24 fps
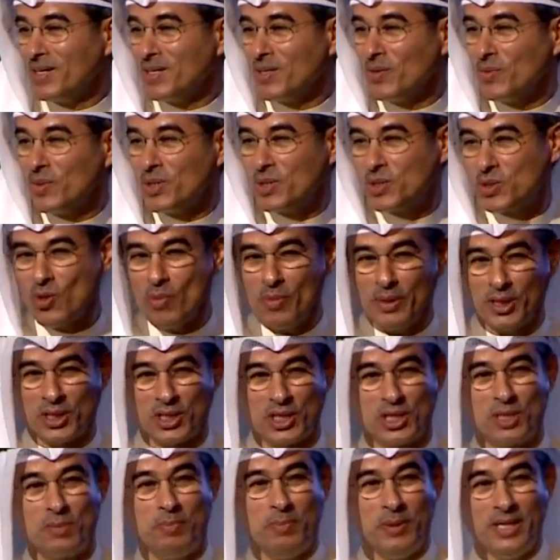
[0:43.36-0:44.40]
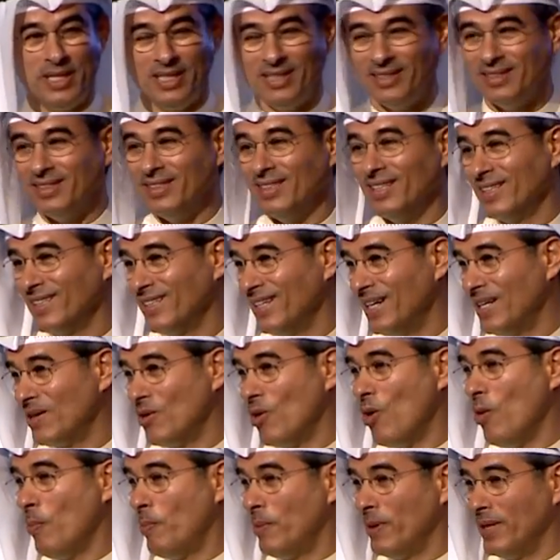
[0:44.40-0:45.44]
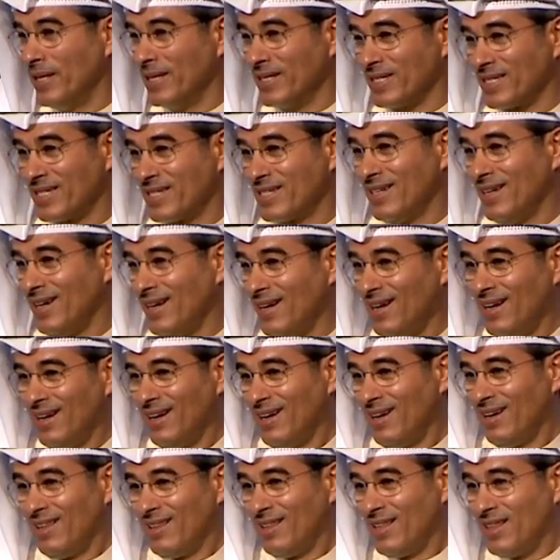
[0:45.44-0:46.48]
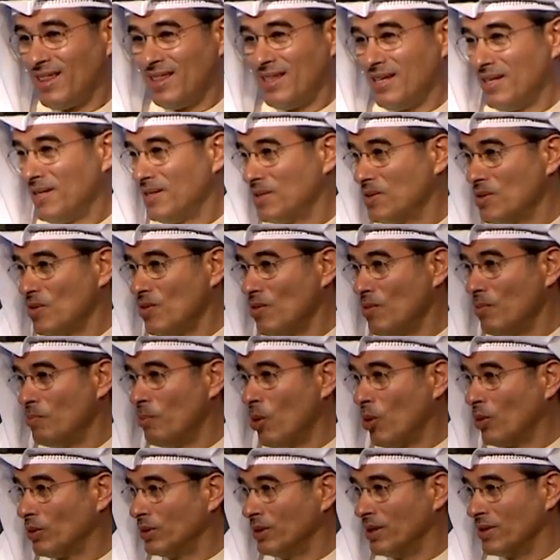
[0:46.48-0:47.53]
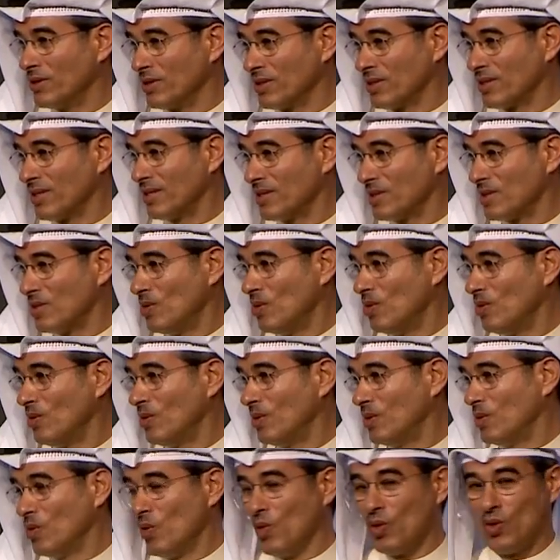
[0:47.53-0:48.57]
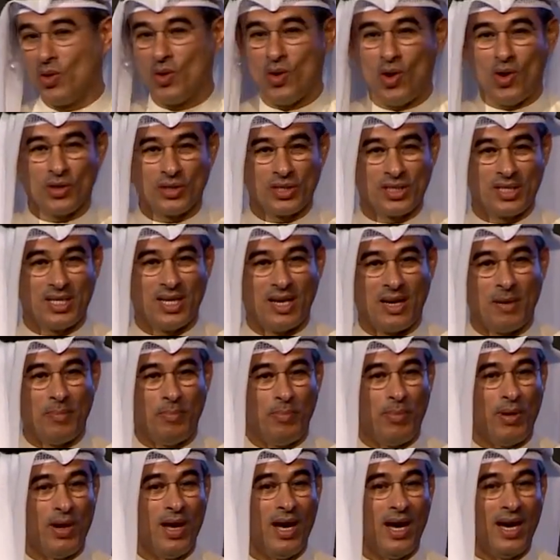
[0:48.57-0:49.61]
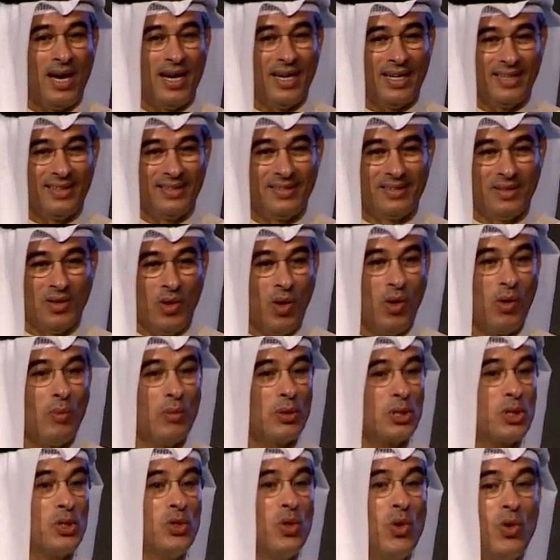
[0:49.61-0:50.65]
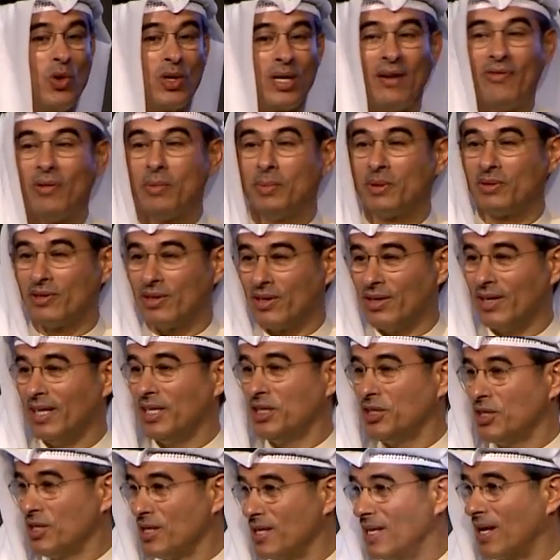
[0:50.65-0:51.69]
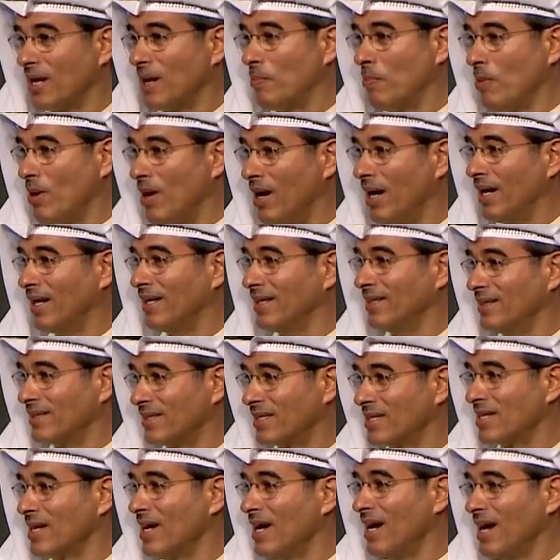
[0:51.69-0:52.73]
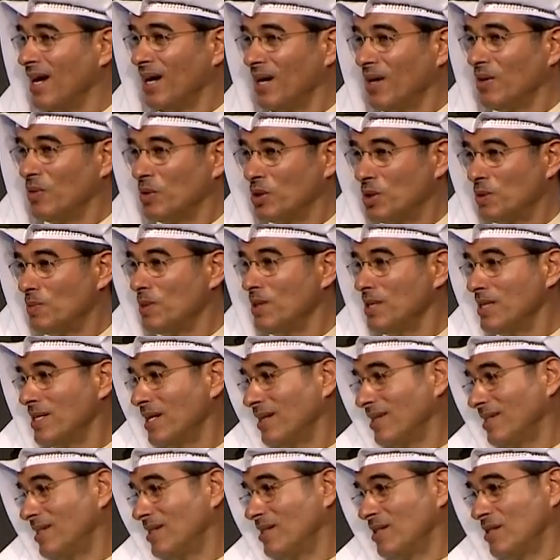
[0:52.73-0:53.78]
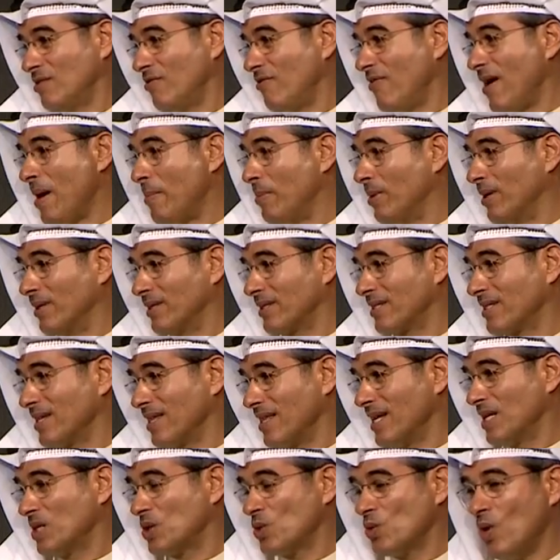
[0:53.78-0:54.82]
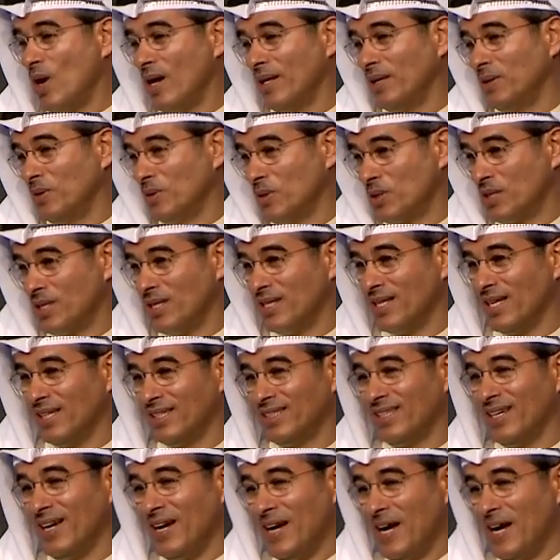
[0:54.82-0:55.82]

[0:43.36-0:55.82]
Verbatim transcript: with so much speed and openness that there's no borders, there's no, no laws that apply, almost no government regulation that applies, which means that it's, it's fabulous. And that's why you see that,